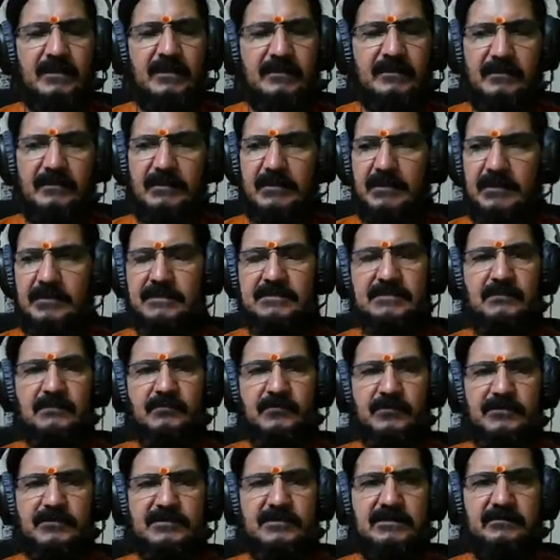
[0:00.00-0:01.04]
There is a
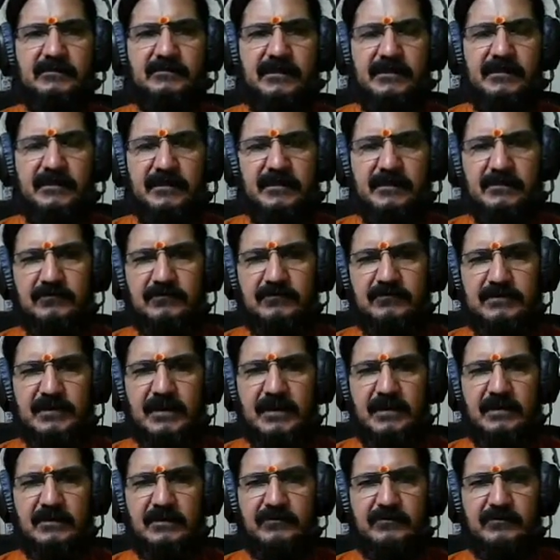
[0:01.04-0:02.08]
possibility to
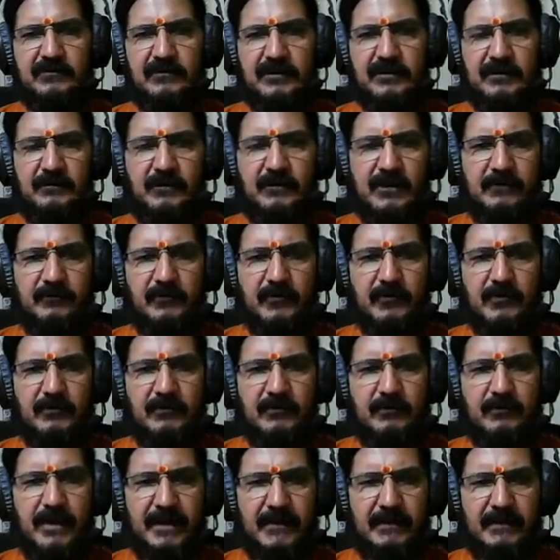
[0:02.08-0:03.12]
start your command
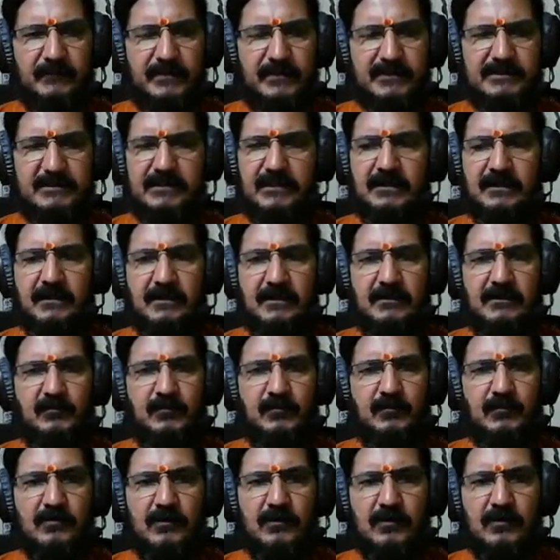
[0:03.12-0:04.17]
prompt by pressing
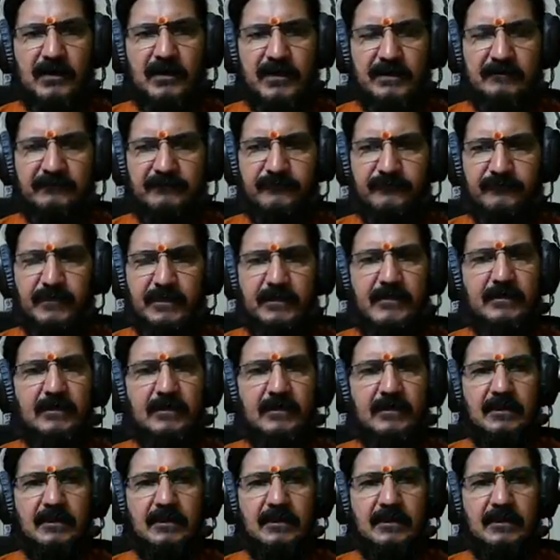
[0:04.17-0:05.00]
Ctrl+Alt+F1.